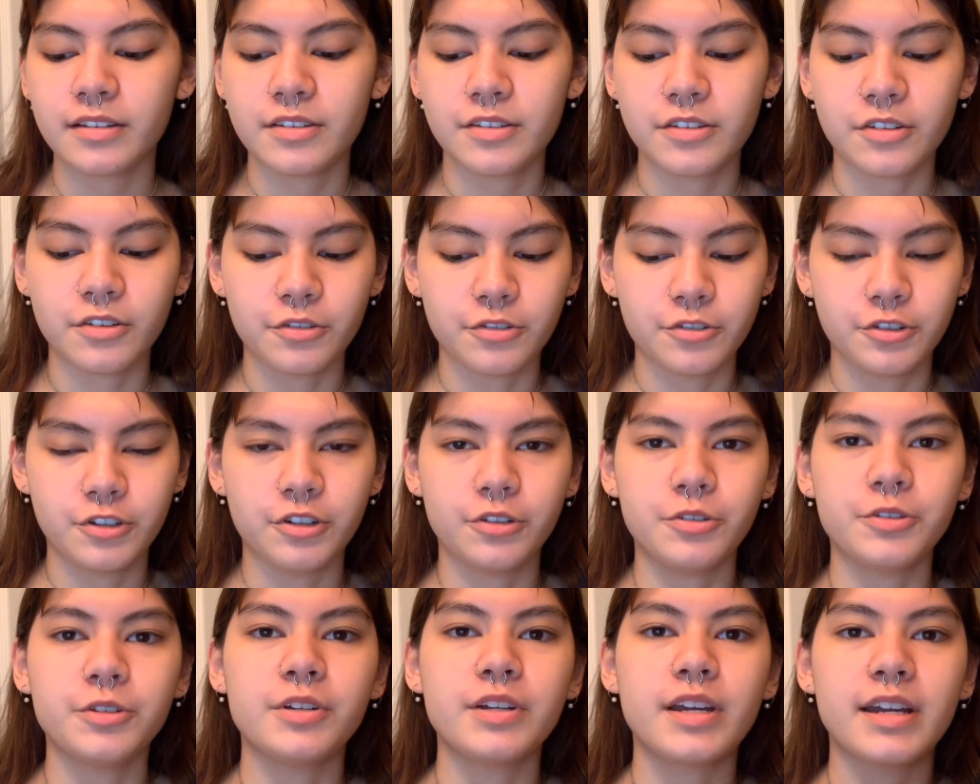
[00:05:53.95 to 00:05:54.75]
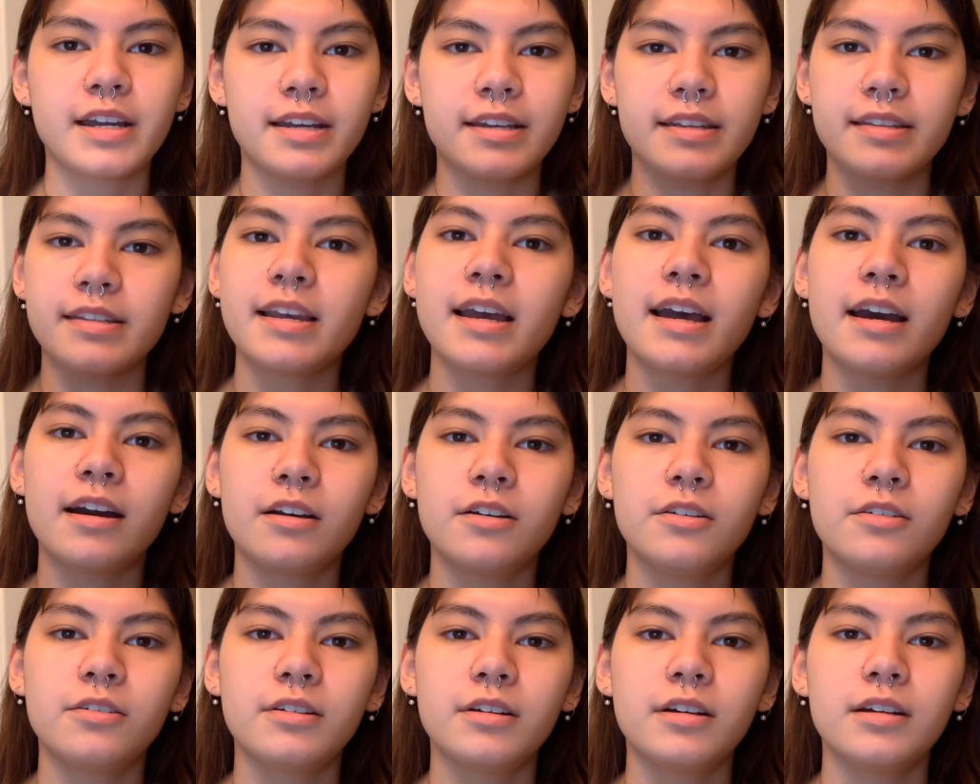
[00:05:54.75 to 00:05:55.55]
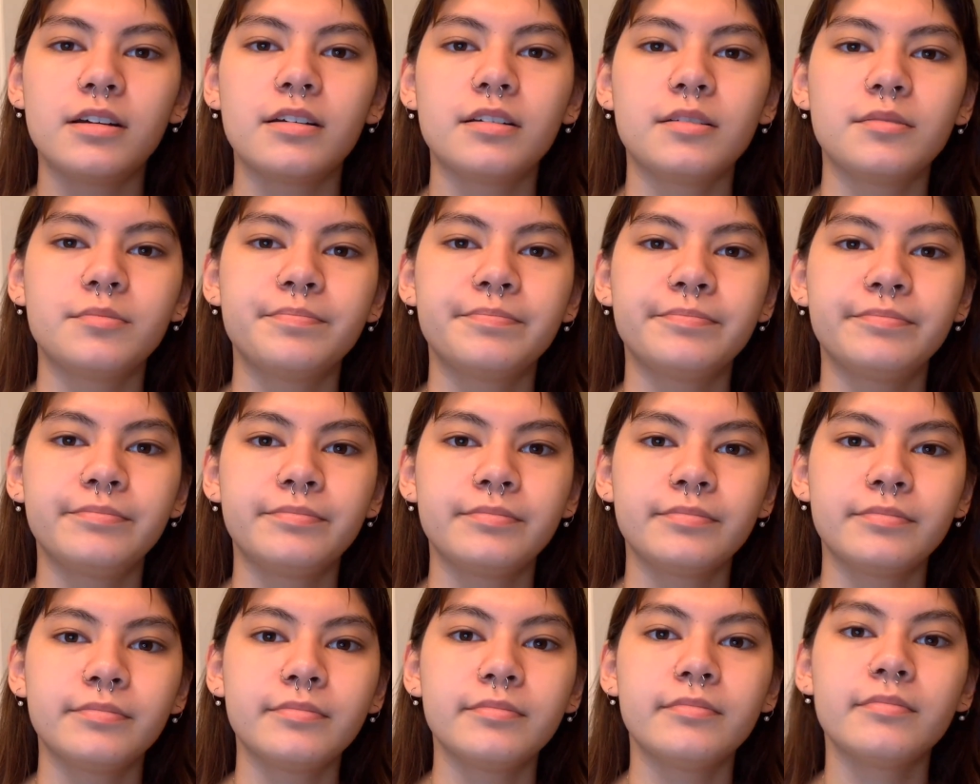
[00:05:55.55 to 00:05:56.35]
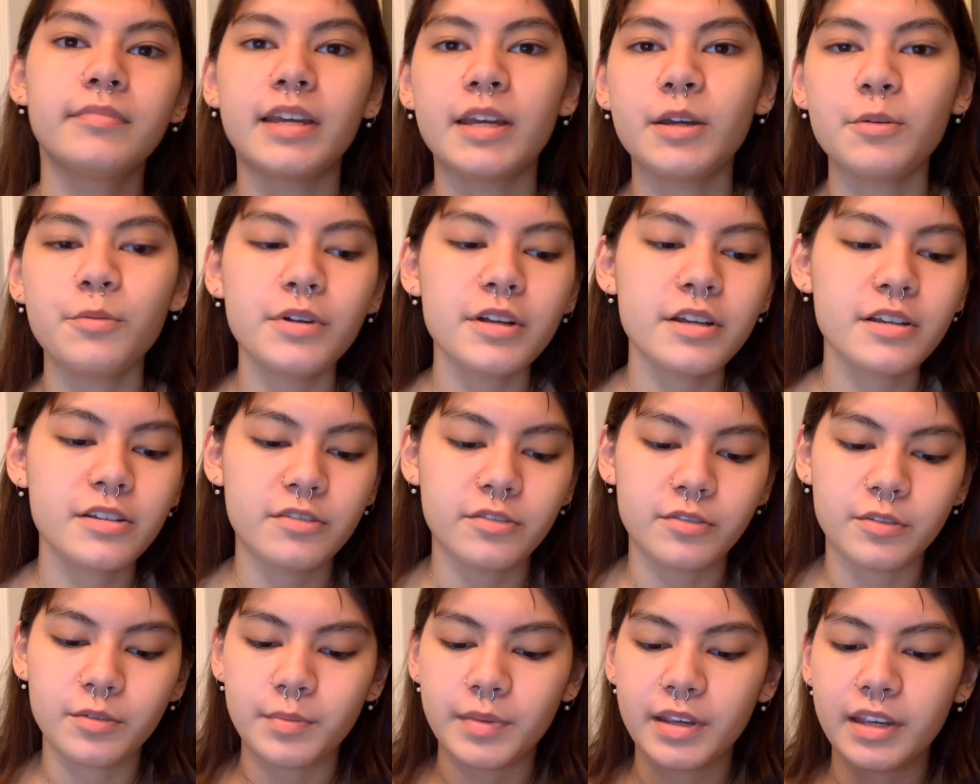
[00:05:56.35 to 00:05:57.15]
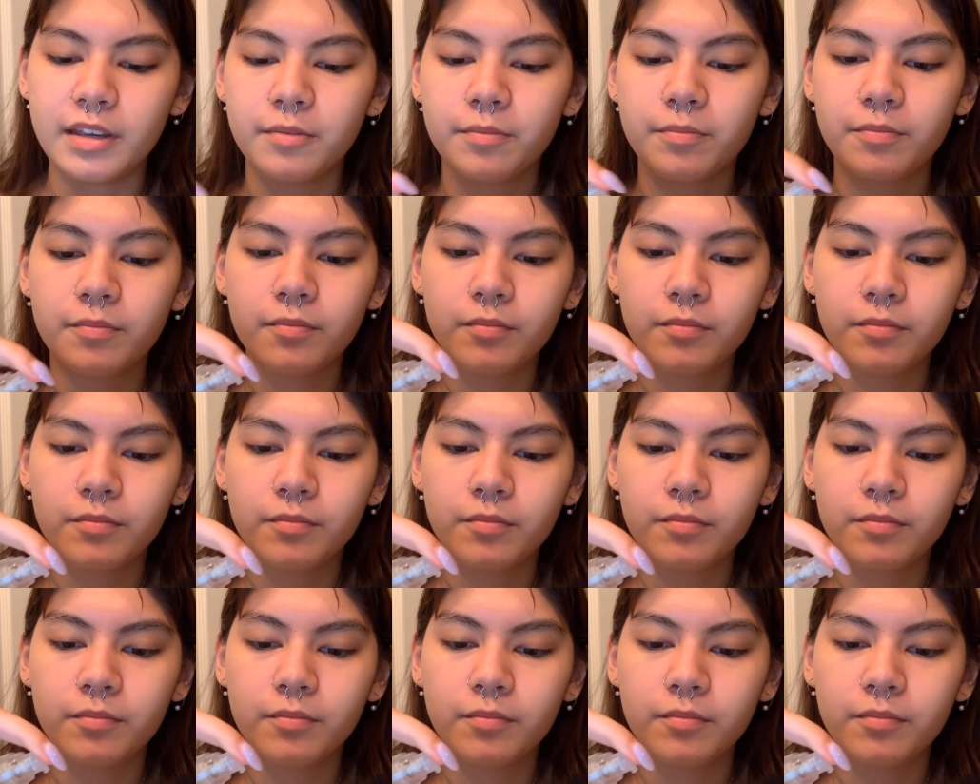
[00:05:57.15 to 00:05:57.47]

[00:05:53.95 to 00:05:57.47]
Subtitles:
And so I'll show you guys how it works for me.